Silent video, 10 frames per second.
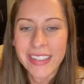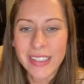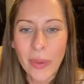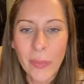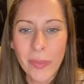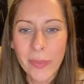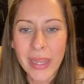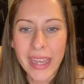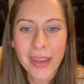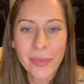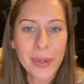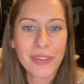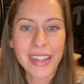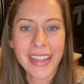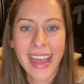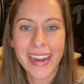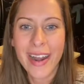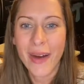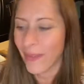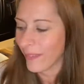So we really
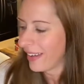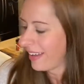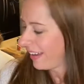had no.